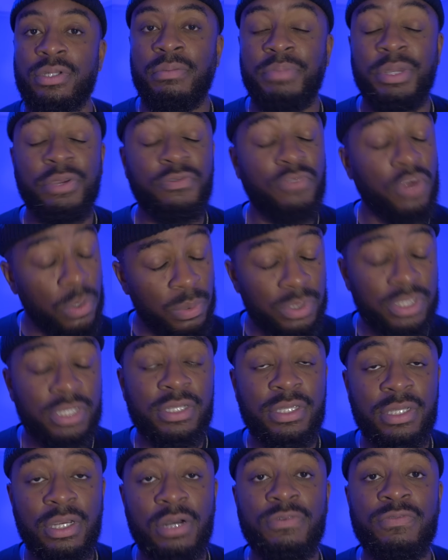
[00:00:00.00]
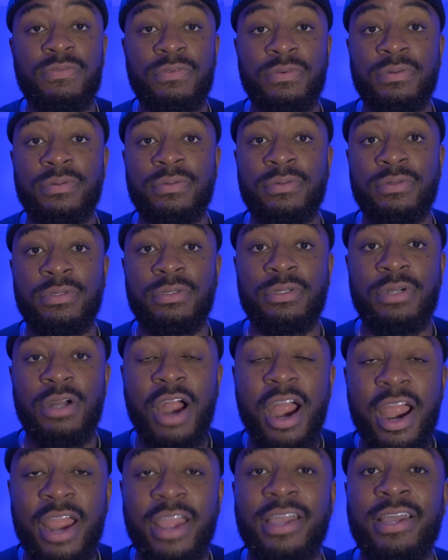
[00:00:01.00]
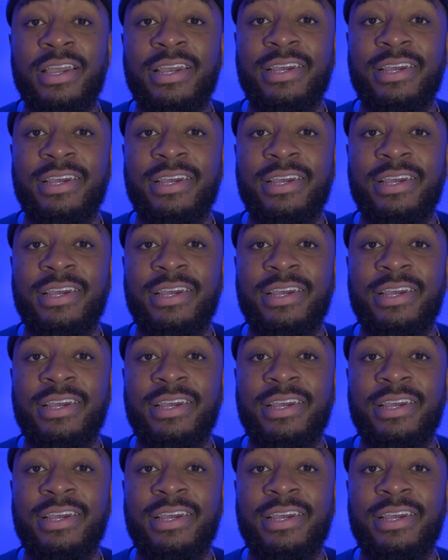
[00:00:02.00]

Be real with yourself, all right?